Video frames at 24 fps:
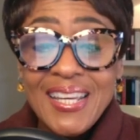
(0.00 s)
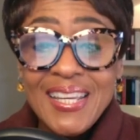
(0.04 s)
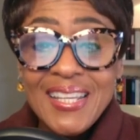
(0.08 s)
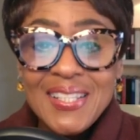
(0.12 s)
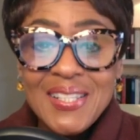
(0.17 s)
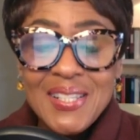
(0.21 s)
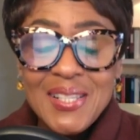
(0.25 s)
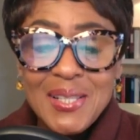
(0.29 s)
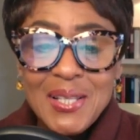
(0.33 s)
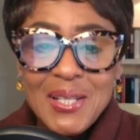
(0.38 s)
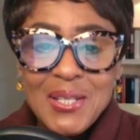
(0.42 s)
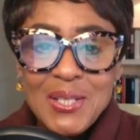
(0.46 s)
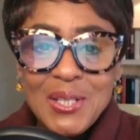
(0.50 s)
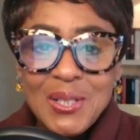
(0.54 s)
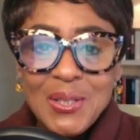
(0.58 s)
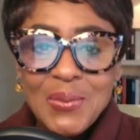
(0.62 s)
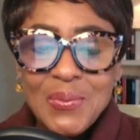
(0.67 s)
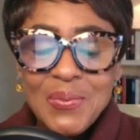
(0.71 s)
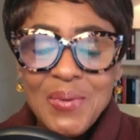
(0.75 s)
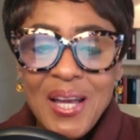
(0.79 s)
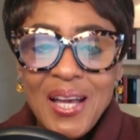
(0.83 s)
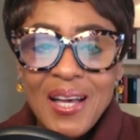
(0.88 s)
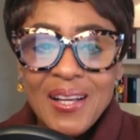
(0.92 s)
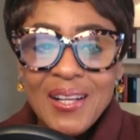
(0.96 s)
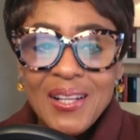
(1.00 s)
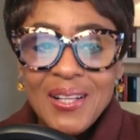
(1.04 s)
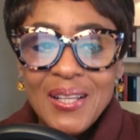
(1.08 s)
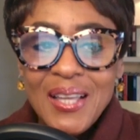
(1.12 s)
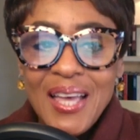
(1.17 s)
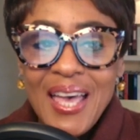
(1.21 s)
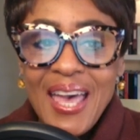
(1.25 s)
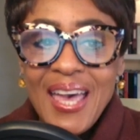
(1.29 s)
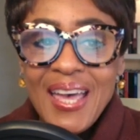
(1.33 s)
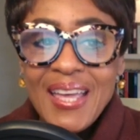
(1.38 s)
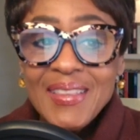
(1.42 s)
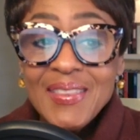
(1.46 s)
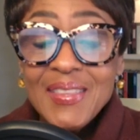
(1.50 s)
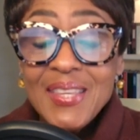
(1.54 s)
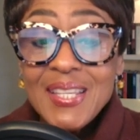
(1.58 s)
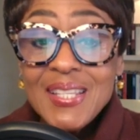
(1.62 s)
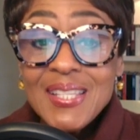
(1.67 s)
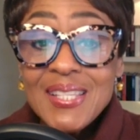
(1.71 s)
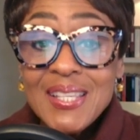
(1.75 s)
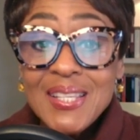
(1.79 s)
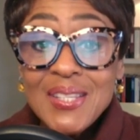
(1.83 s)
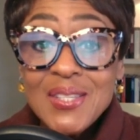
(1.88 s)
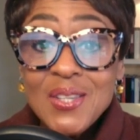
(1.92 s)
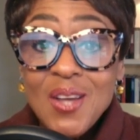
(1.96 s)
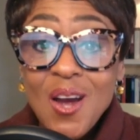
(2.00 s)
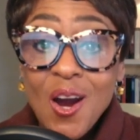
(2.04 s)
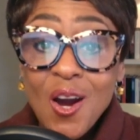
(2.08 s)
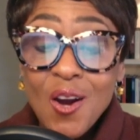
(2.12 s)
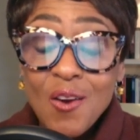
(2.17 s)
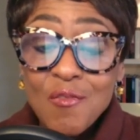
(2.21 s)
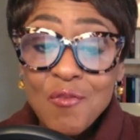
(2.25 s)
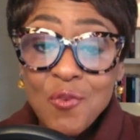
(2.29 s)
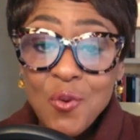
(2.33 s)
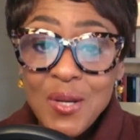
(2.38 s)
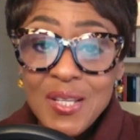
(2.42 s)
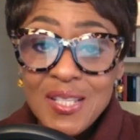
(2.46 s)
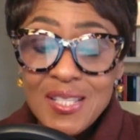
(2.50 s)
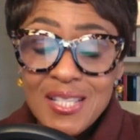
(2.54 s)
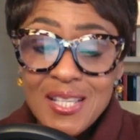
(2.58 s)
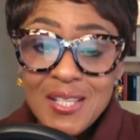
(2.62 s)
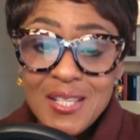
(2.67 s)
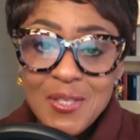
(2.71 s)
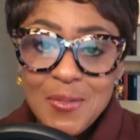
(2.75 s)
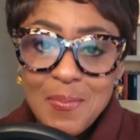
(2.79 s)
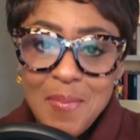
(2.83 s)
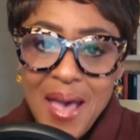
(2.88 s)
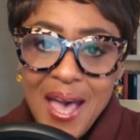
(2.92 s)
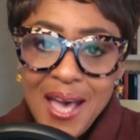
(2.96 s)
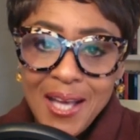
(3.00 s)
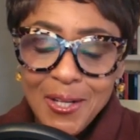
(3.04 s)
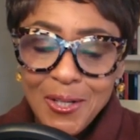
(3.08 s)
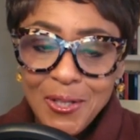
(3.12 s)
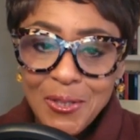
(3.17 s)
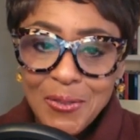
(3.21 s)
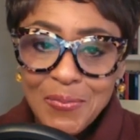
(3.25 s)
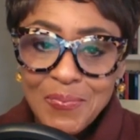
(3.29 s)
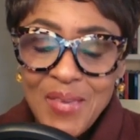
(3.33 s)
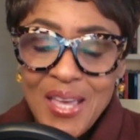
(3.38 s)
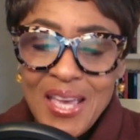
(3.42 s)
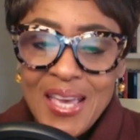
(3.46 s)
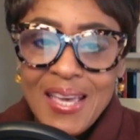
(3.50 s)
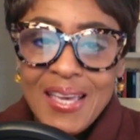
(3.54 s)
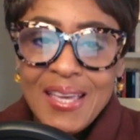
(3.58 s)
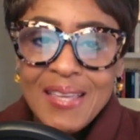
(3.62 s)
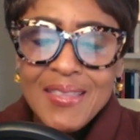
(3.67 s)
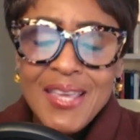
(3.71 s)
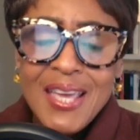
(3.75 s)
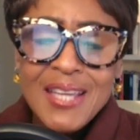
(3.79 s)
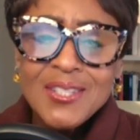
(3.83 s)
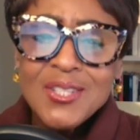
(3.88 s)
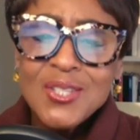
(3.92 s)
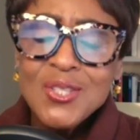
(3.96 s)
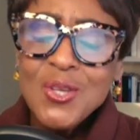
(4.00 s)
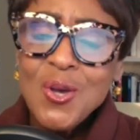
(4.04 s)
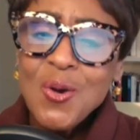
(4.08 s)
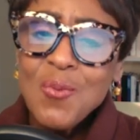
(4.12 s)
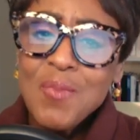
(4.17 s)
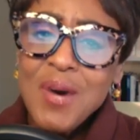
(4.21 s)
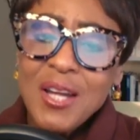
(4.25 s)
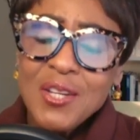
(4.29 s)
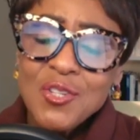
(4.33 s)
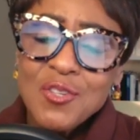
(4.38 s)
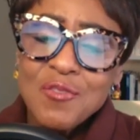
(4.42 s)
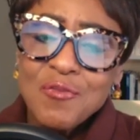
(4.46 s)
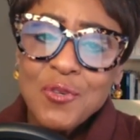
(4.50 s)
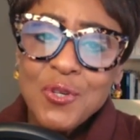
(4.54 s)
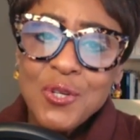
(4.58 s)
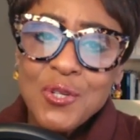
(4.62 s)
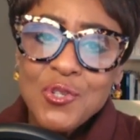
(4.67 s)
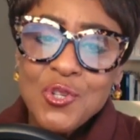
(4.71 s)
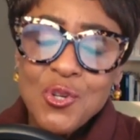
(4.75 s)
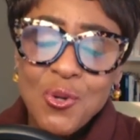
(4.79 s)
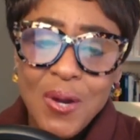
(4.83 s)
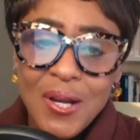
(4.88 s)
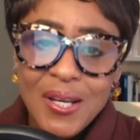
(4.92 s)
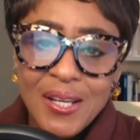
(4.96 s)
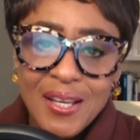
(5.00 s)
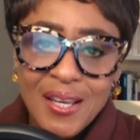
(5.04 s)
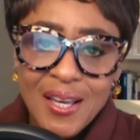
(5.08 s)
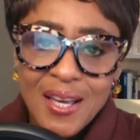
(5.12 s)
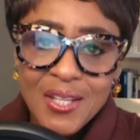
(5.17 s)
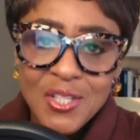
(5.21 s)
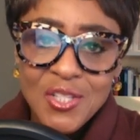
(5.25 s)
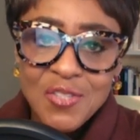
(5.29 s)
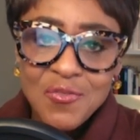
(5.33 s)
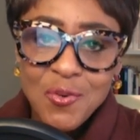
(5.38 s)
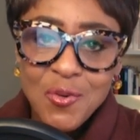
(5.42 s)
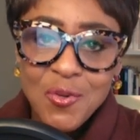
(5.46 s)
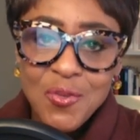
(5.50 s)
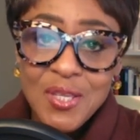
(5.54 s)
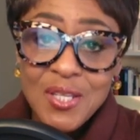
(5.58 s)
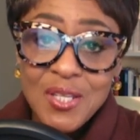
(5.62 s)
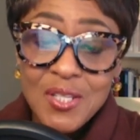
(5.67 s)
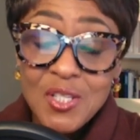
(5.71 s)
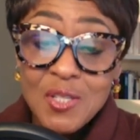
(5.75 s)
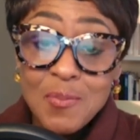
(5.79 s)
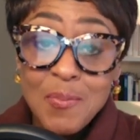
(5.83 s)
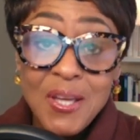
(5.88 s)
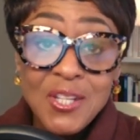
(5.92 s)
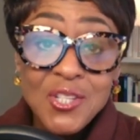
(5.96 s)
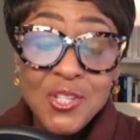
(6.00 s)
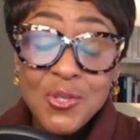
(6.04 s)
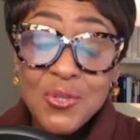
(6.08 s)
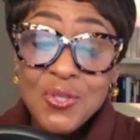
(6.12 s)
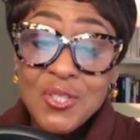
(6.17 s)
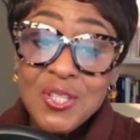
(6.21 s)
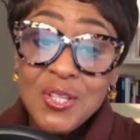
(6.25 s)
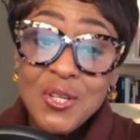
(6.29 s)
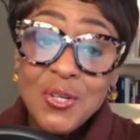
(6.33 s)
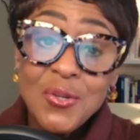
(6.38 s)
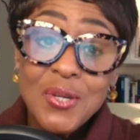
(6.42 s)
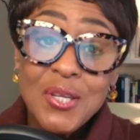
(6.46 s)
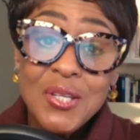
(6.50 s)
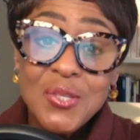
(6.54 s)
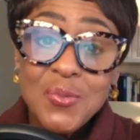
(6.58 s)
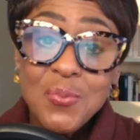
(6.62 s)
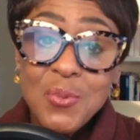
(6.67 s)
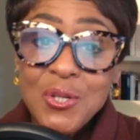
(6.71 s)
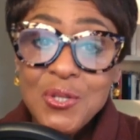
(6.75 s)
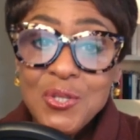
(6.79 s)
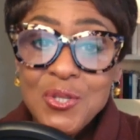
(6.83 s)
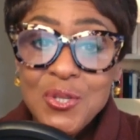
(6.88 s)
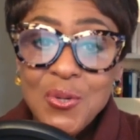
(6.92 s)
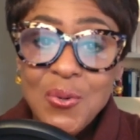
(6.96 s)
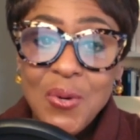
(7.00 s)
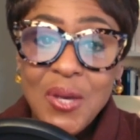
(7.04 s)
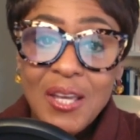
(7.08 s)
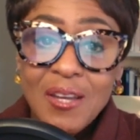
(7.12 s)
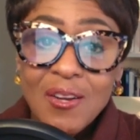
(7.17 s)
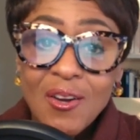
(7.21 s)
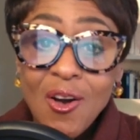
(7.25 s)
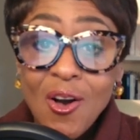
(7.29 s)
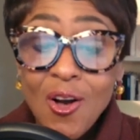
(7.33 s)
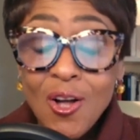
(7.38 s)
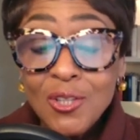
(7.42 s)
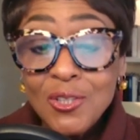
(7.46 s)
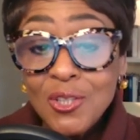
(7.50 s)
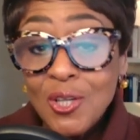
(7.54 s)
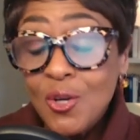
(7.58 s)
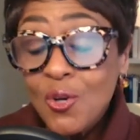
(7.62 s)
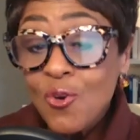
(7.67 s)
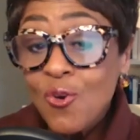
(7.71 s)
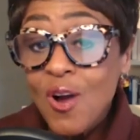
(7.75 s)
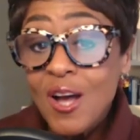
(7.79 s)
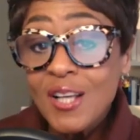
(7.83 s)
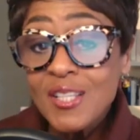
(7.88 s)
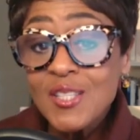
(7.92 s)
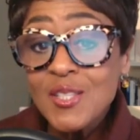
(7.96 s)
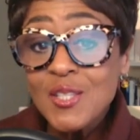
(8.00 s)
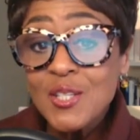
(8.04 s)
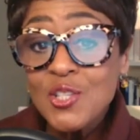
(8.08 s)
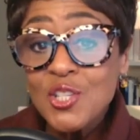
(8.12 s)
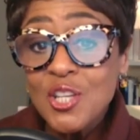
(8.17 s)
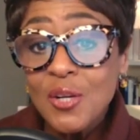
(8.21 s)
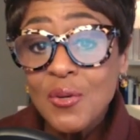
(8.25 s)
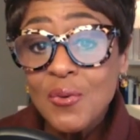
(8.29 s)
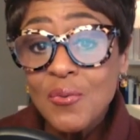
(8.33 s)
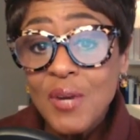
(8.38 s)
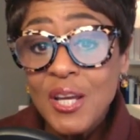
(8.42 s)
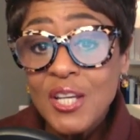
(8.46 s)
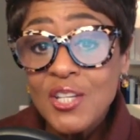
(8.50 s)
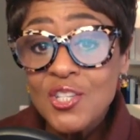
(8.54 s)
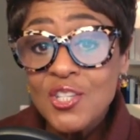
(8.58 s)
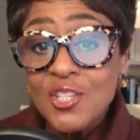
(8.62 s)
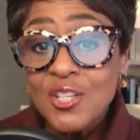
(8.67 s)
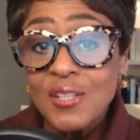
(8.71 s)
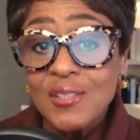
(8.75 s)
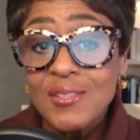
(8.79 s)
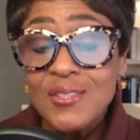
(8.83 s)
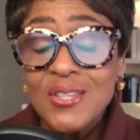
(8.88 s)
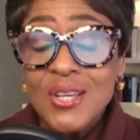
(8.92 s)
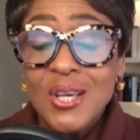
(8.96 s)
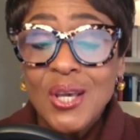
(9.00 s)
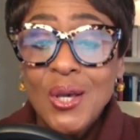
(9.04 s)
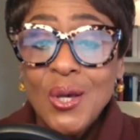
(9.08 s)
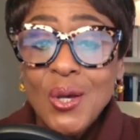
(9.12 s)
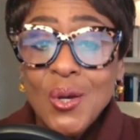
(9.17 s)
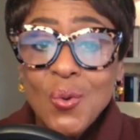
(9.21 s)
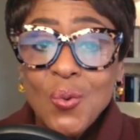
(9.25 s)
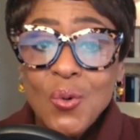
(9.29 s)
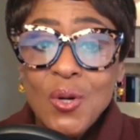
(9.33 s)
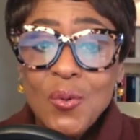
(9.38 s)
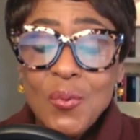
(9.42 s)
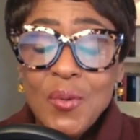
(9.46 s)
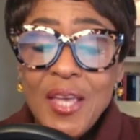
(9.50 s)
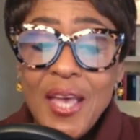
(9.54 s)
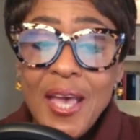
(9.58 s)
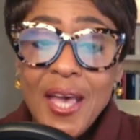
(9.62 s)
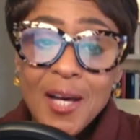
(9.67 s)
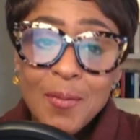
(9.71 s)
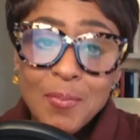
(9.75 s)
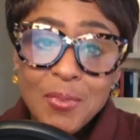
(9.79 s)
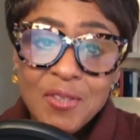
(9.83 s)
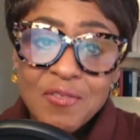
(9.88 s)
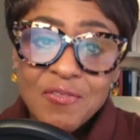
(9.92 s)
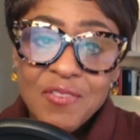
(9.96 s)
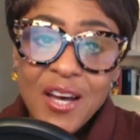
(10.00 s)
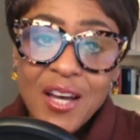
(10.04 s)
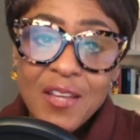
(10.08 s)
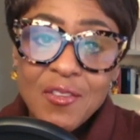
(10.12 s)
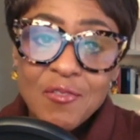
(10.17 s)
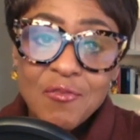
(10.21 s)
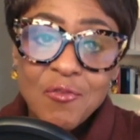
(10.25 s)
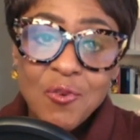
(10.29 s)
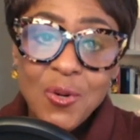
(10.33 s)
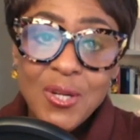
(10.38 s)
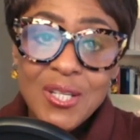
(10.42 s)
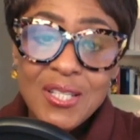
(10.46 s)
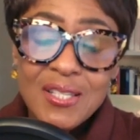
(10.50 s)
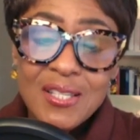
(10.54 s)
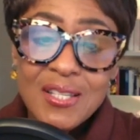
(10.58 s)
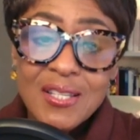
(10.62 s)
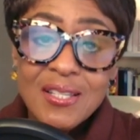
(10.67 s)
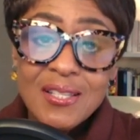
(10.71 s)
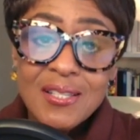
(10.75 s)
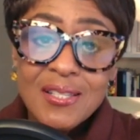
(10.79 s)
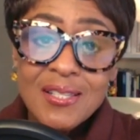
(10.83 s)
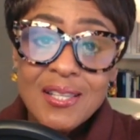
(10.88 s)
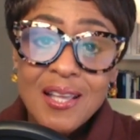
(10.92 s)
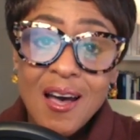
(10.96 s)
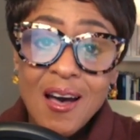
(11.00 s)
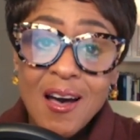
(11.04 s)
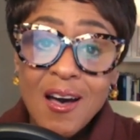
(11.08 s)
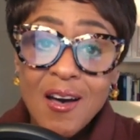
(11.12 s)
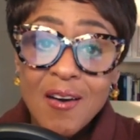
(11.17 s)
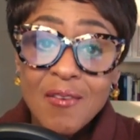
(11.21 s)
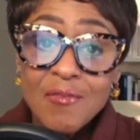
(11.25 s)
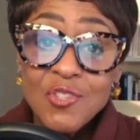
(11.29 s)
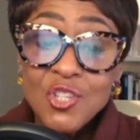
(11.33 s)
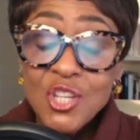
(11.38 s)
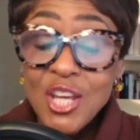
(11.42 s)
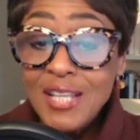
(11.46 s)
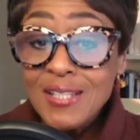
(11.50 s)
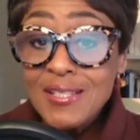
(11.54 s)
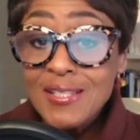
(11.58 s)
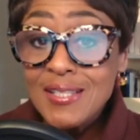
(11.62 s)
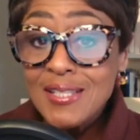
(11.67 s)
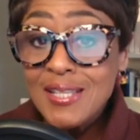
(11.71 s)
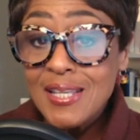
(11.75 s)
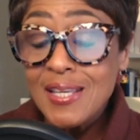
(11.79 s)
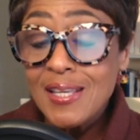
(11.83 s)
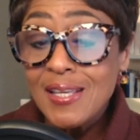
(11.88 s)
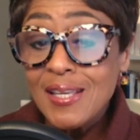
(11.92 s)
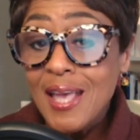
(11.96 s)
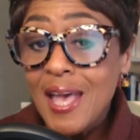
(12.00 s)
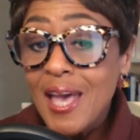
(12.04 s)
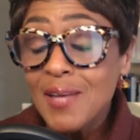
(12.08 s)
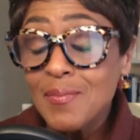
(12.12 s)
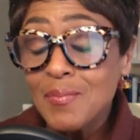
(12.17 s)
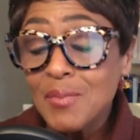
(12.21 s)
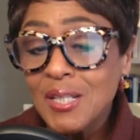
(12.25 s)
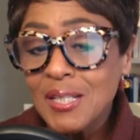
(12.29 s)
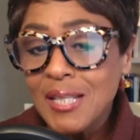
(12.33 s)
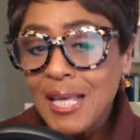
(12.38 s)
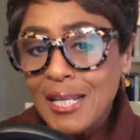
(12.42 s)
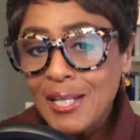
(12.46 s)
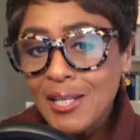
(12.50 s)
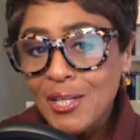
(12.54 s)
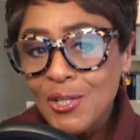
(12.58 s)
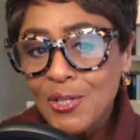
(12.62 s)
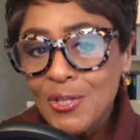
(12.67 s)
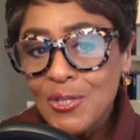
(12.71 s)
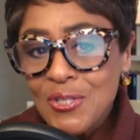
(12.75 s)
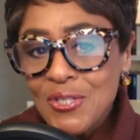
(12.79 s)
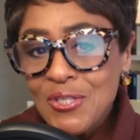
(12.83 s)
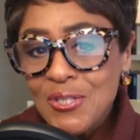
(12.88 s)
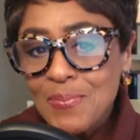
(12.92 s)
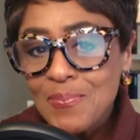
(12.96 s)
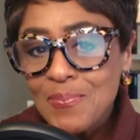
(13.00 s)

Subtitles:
it's Linda Lorelle, and this is Our Voices Matter. Thanks so much for joining us for this special series we're doing called Across the Generations, where we amplify the voices of Gen Z and millennials.